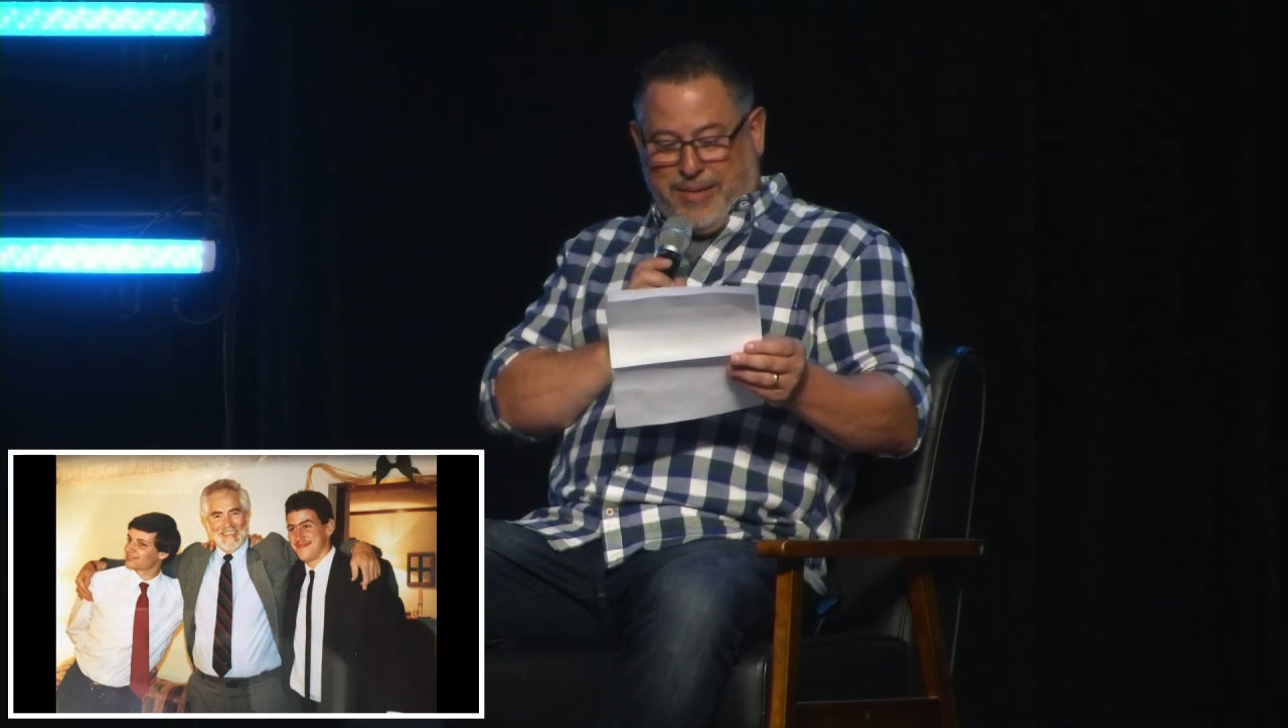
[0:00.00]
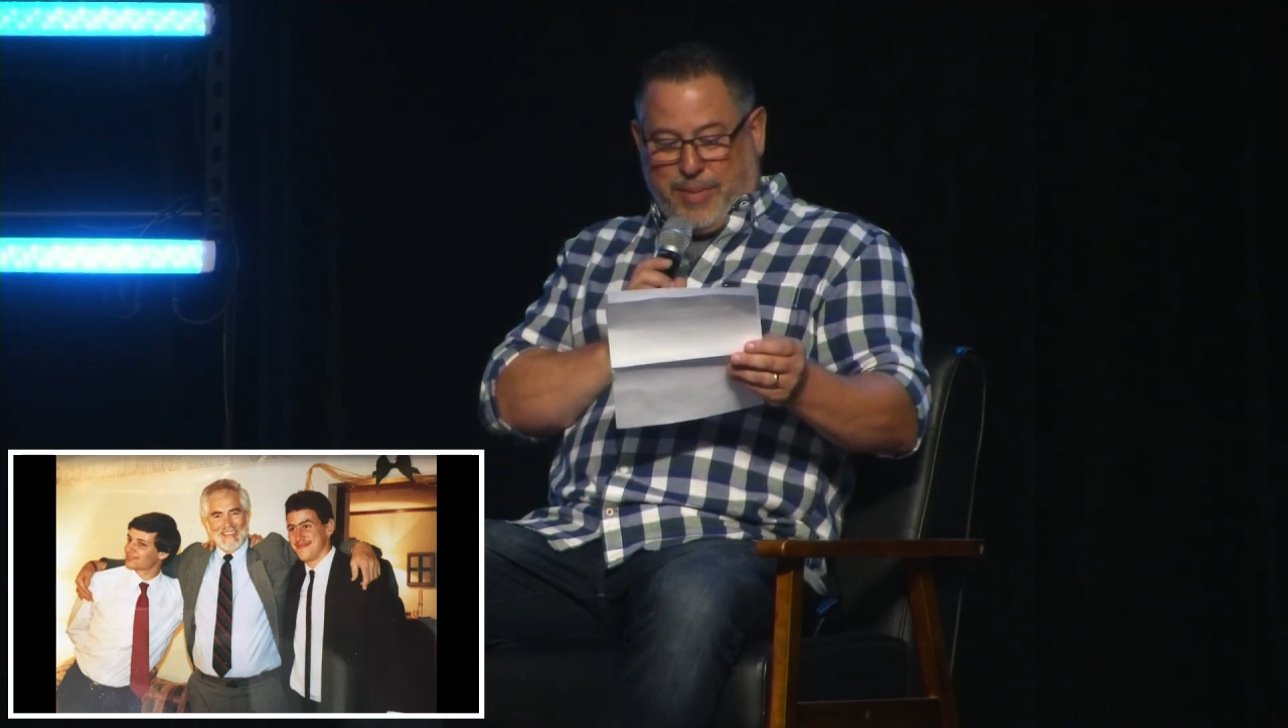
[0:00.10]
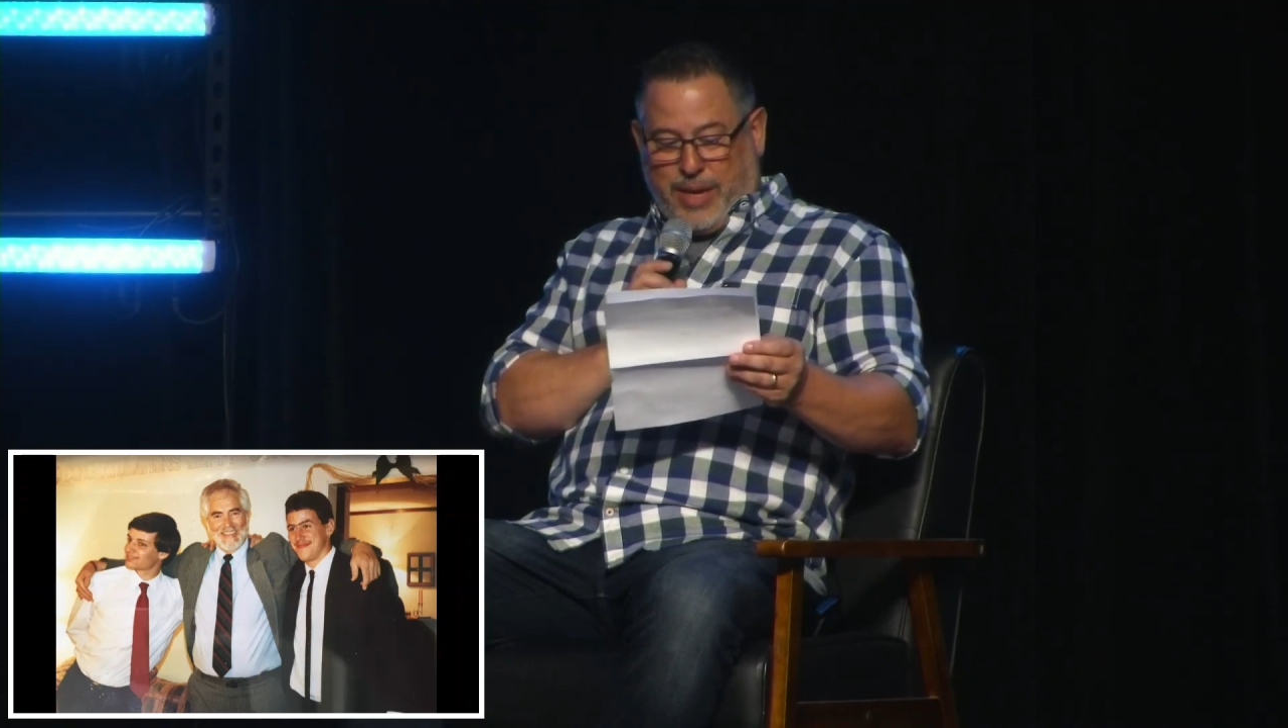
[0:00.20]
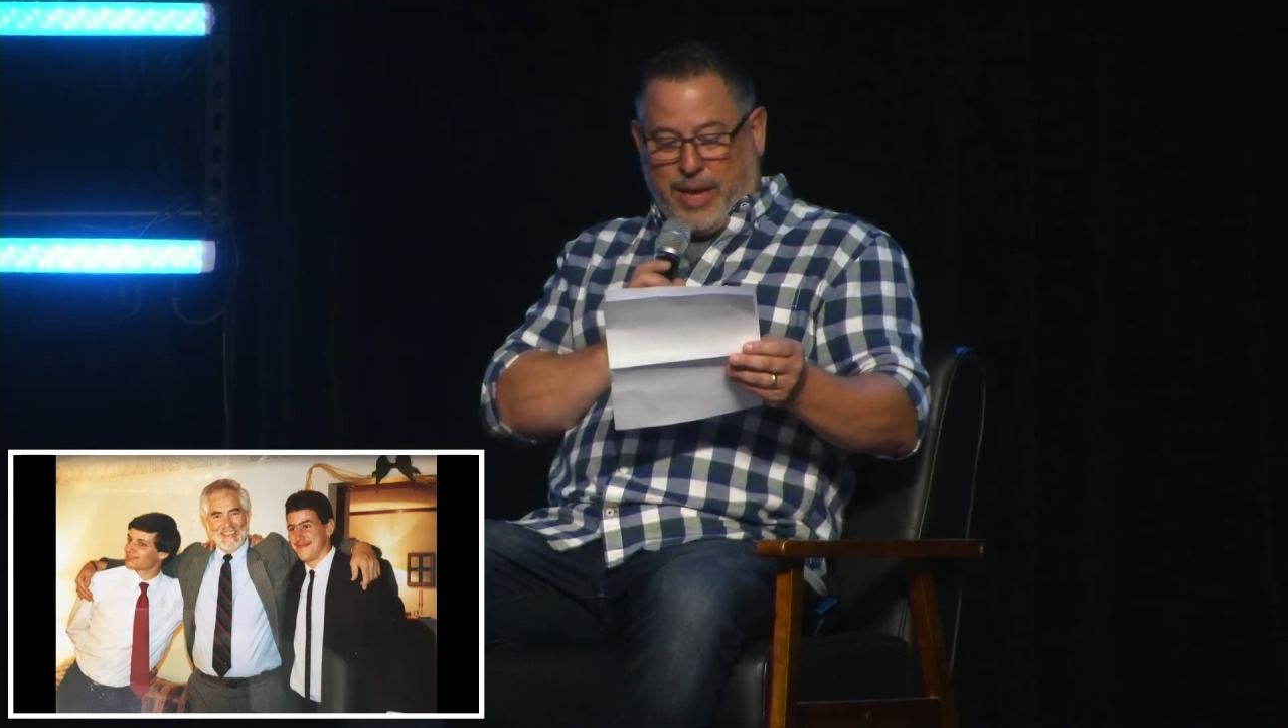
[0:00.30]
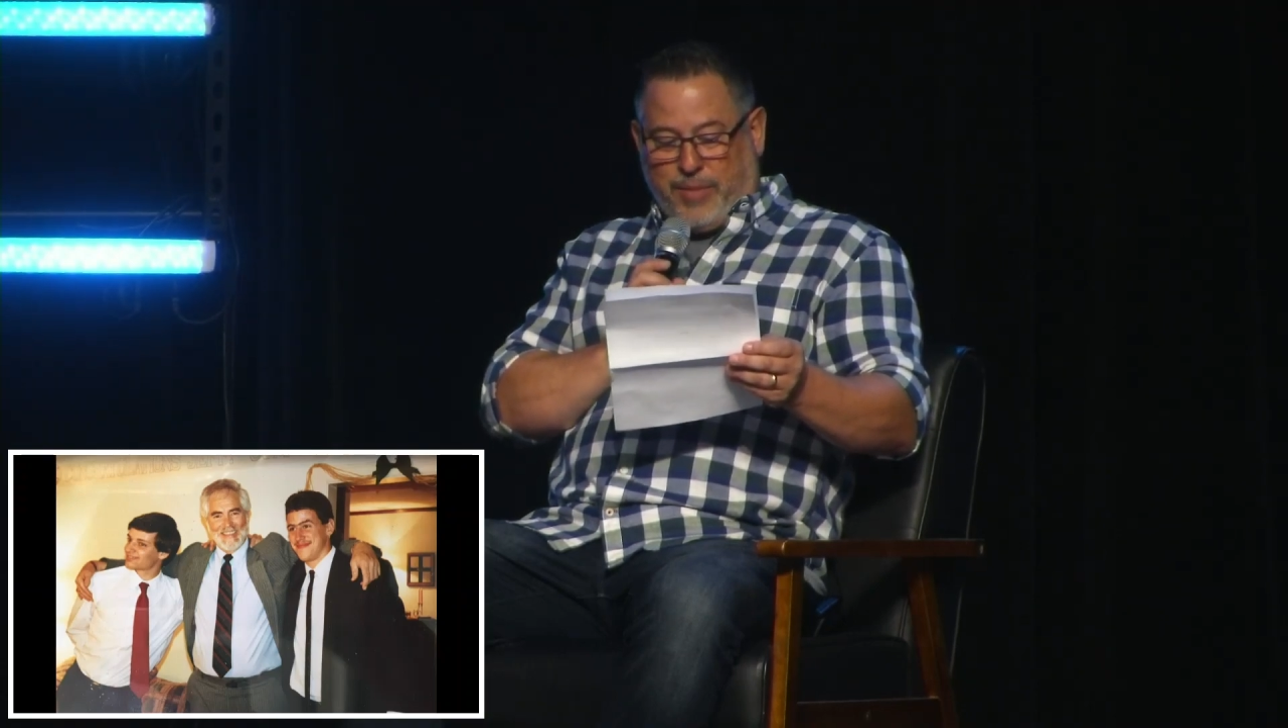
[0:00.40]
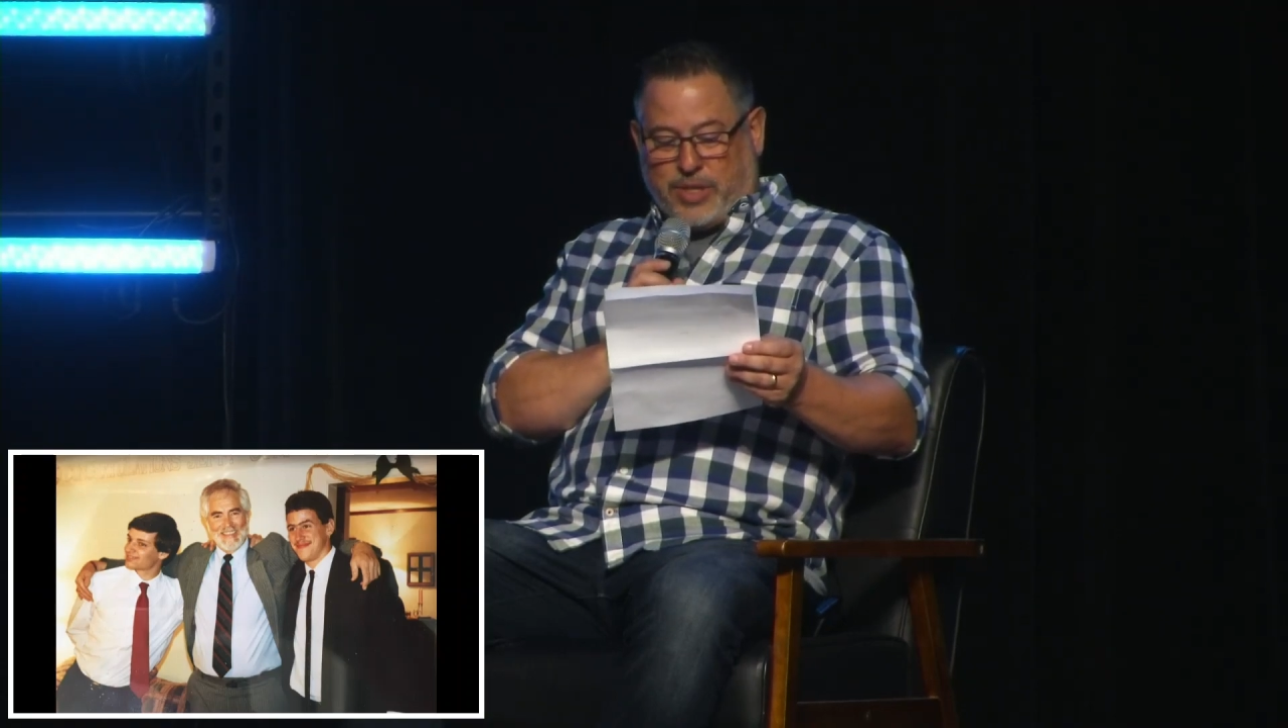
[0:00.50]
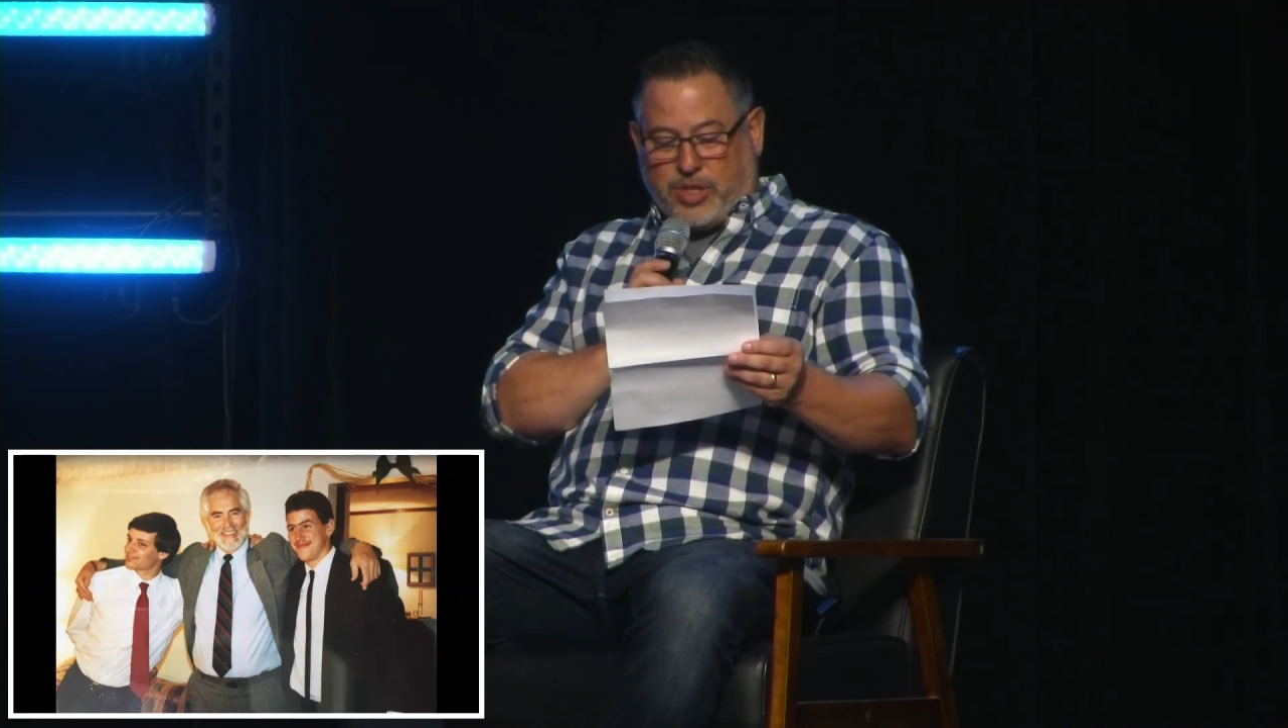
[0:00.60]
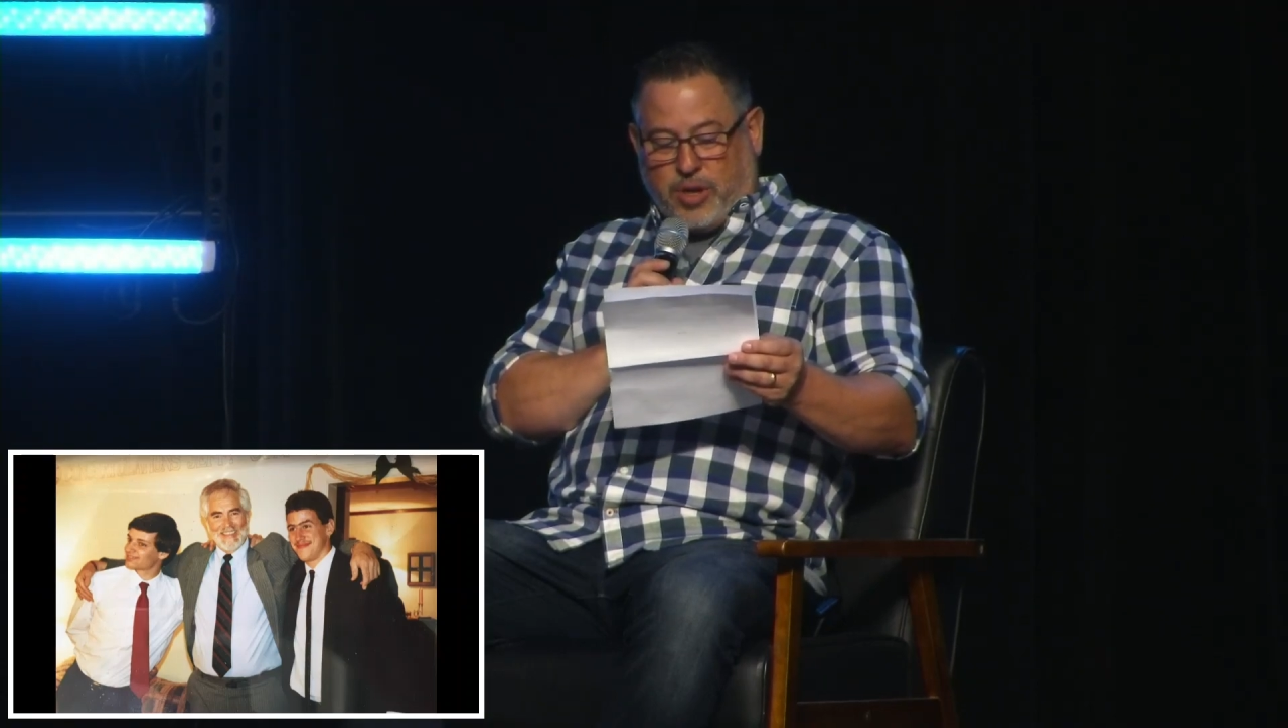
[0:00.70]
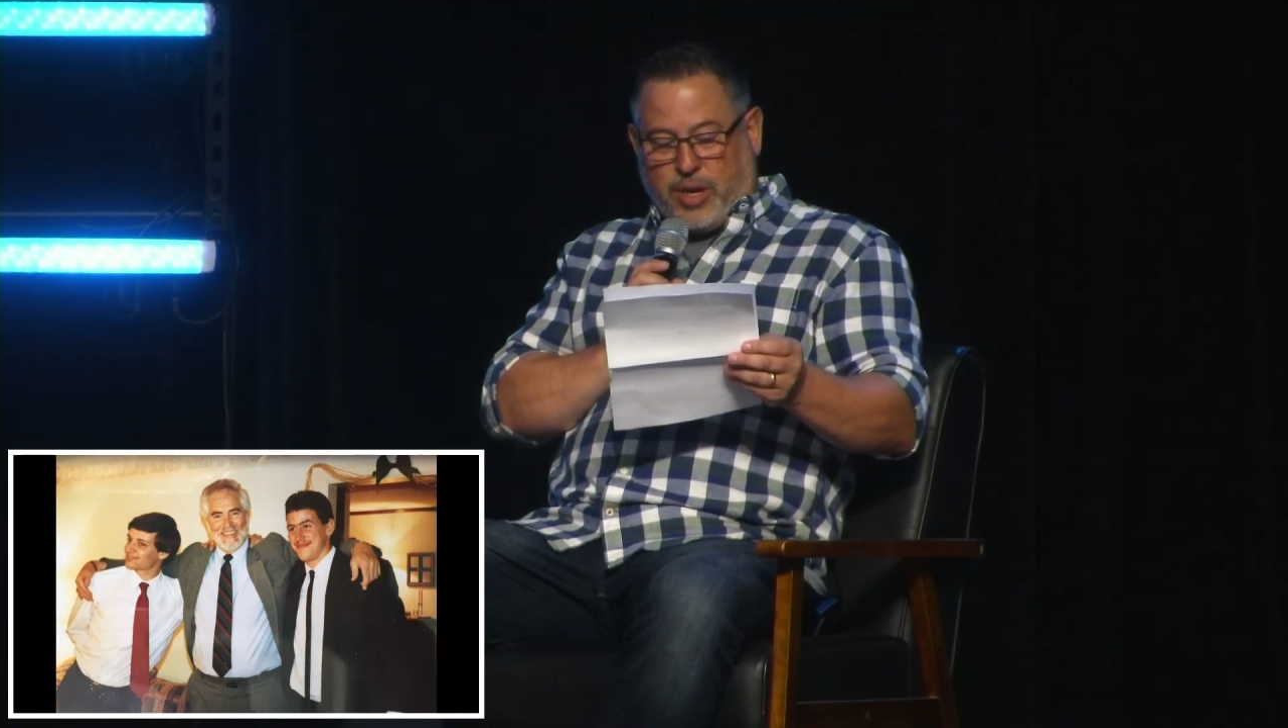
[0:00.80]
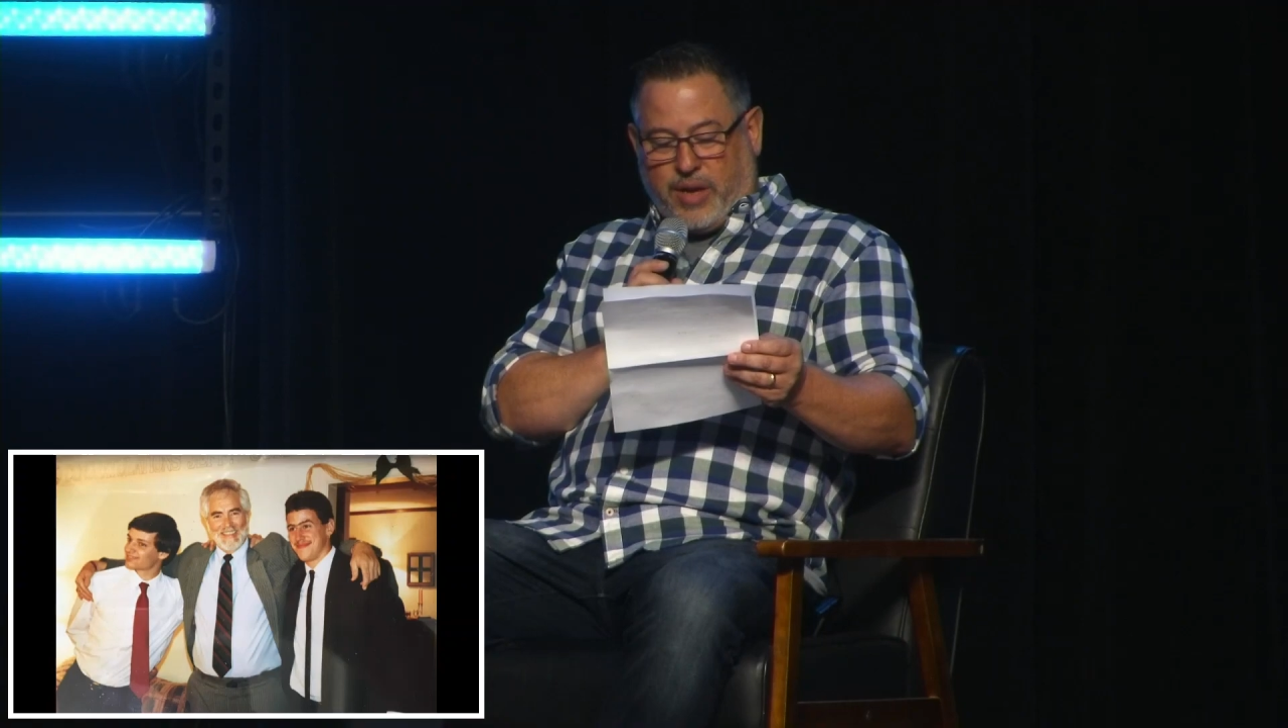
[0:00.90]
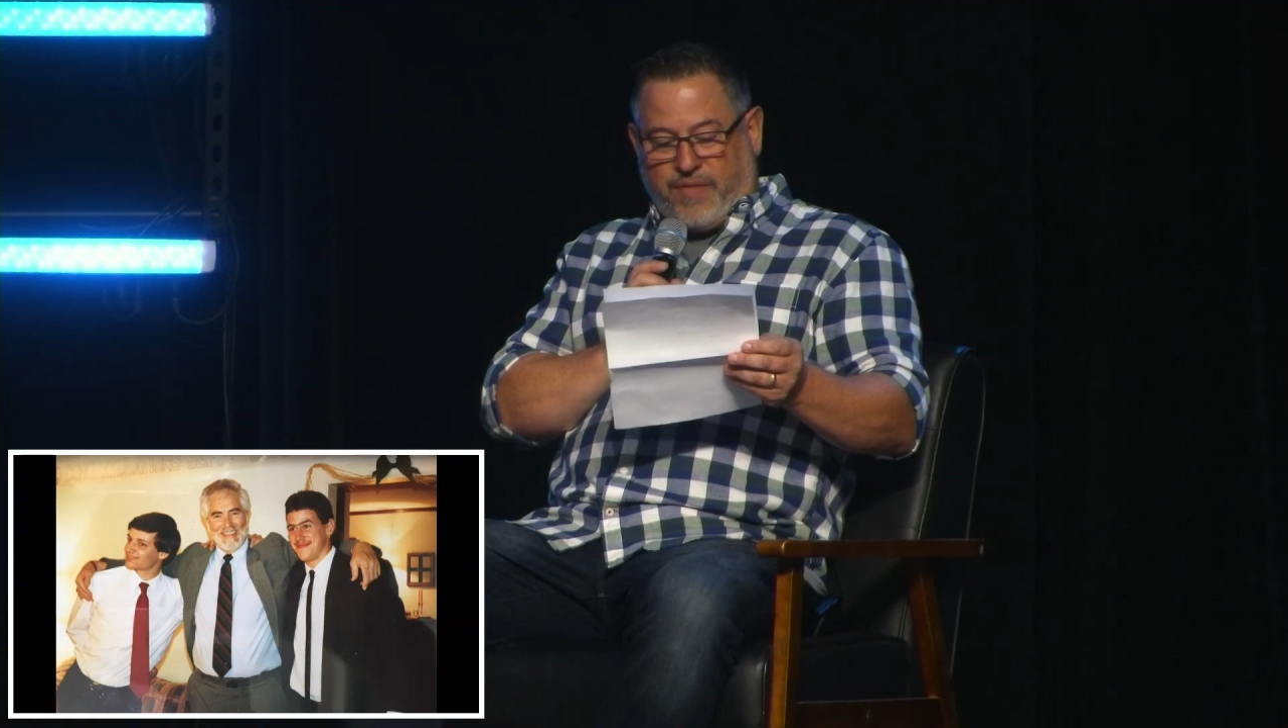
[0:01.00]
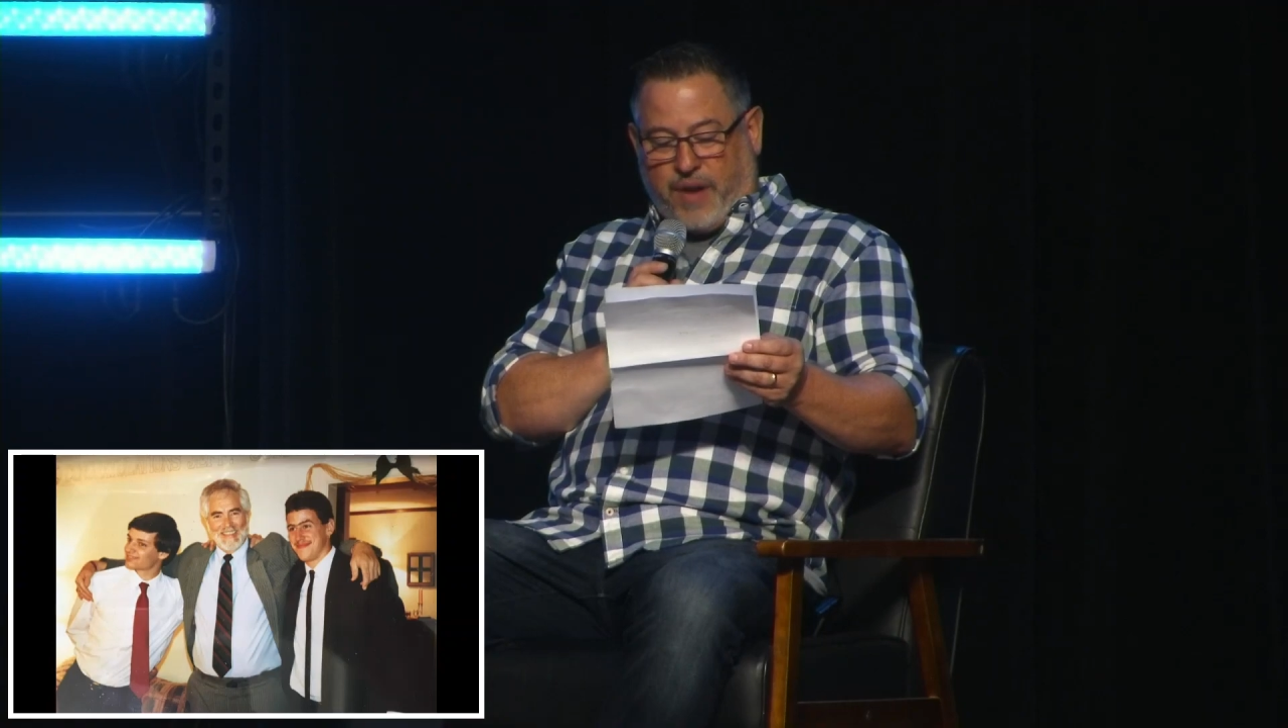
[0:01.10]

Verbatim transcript: became a surrogate